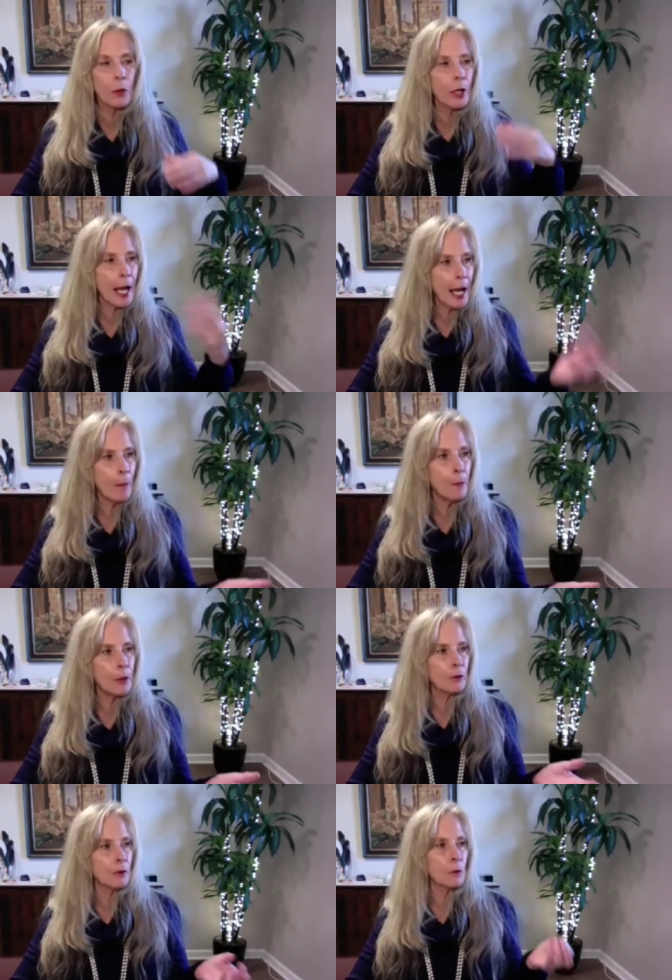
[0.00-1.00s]
We're
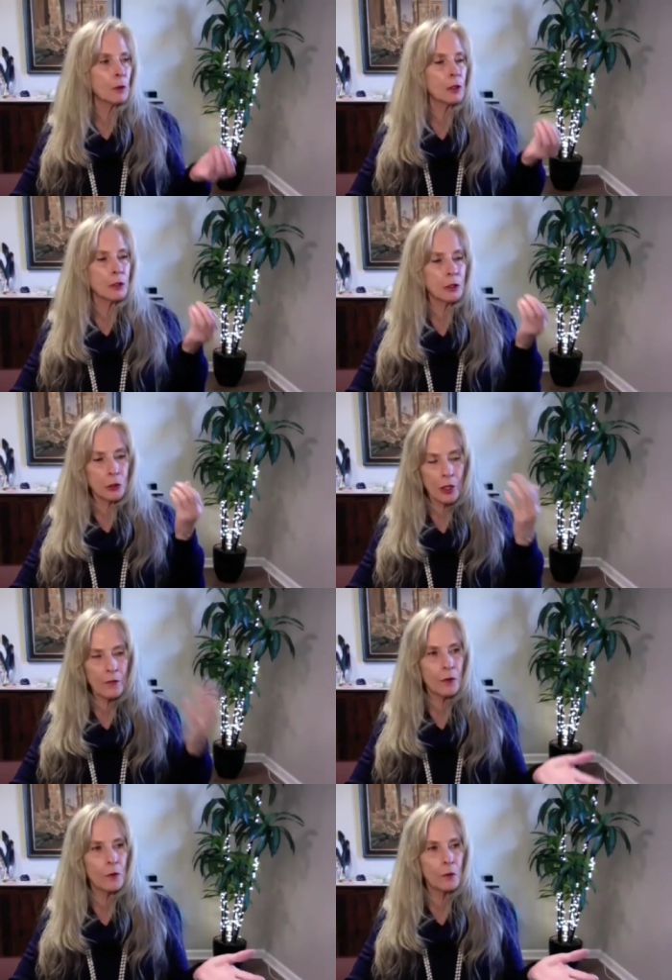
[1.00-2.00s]
happier, we're more
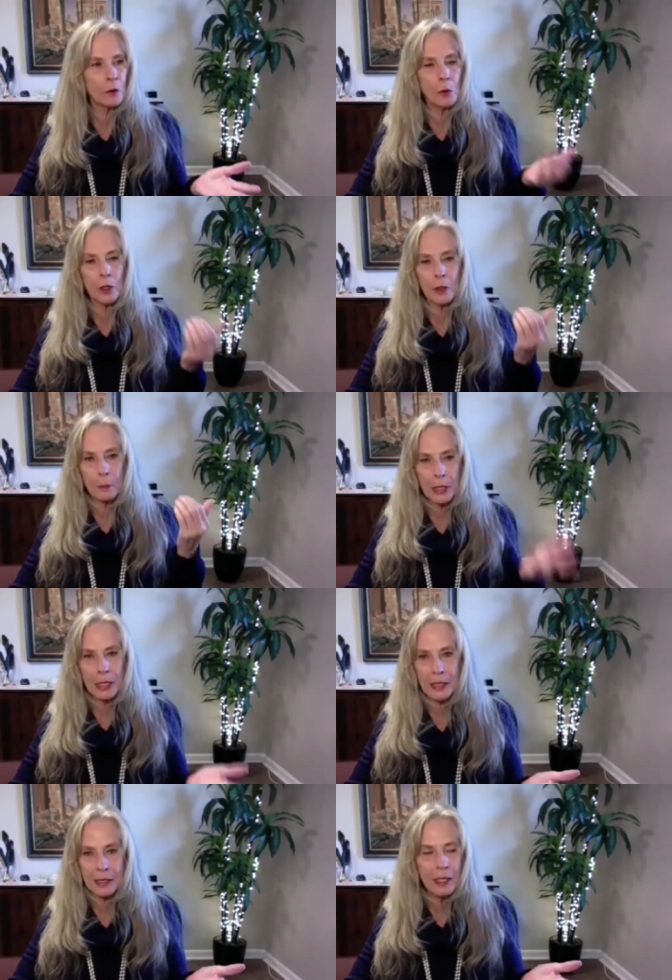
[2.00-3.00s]
joyful, we're more at
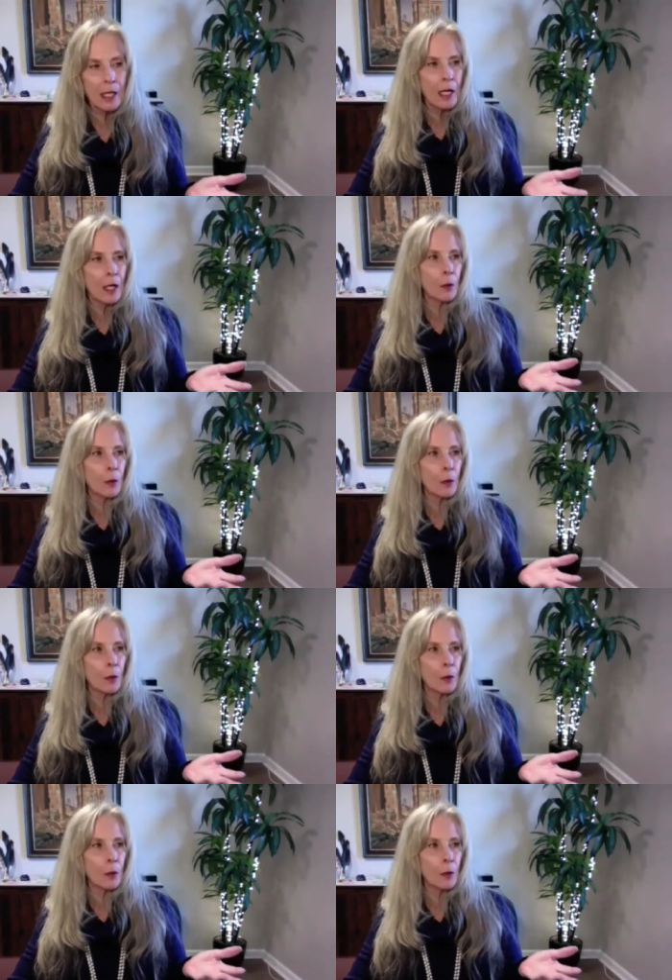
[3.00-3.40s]
peace.